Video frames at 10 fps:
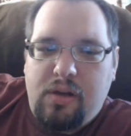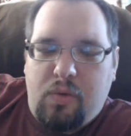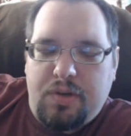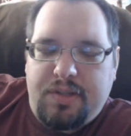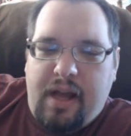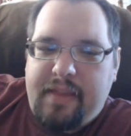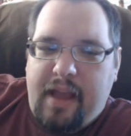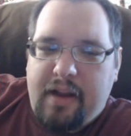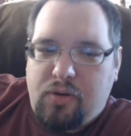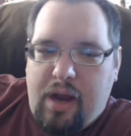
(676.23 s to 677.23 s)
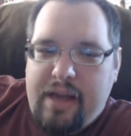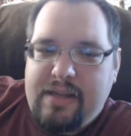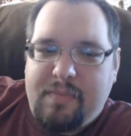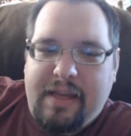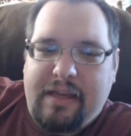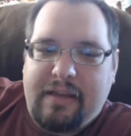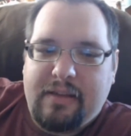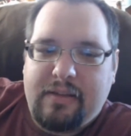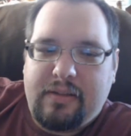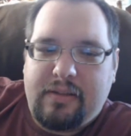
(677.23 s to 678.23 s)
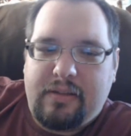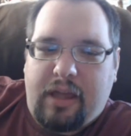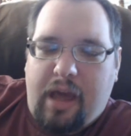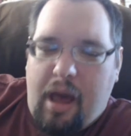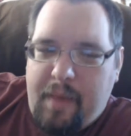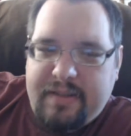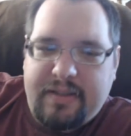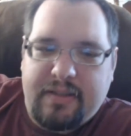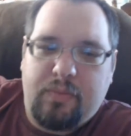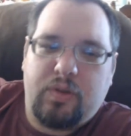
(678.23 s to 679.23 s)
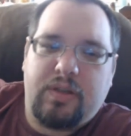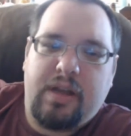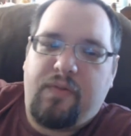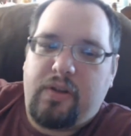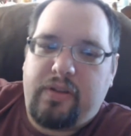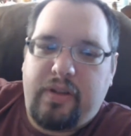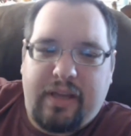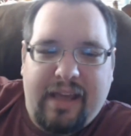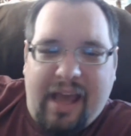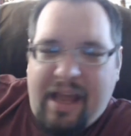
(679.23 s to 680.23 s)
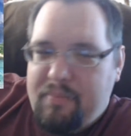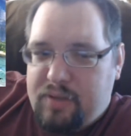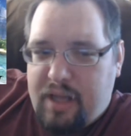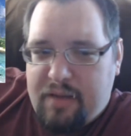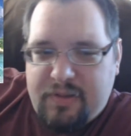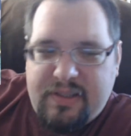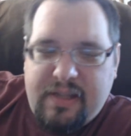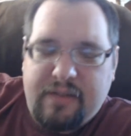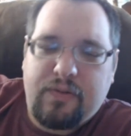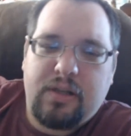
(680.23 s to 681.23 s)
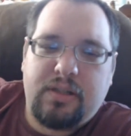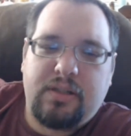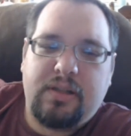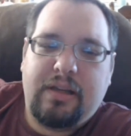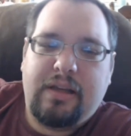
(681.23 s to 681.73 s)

was not that great to me, the combat system was different, the gameplay was different,